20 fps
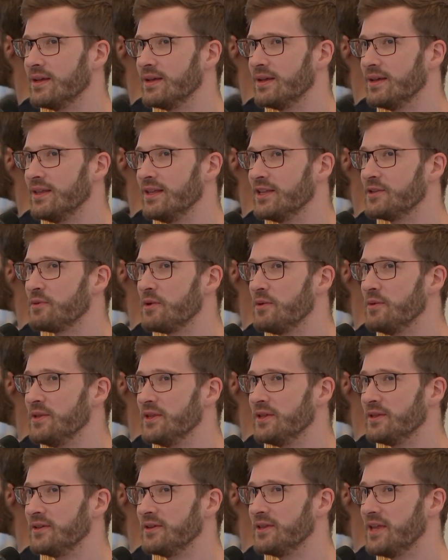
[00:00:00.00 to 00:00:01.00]
it's probably
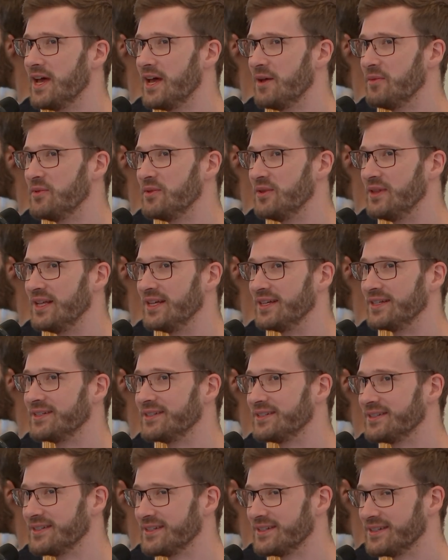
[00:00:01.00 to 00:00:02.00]
not gonna happen like
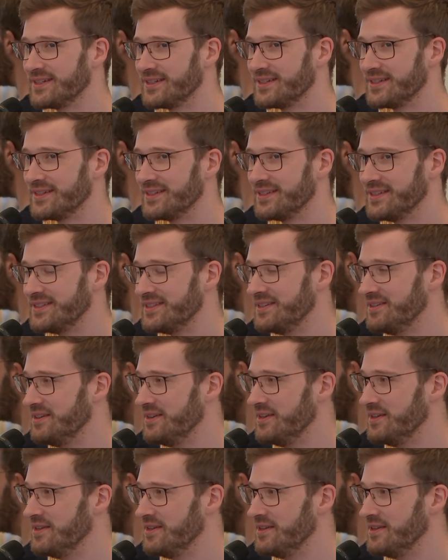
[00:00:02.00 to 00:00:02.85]
suddenly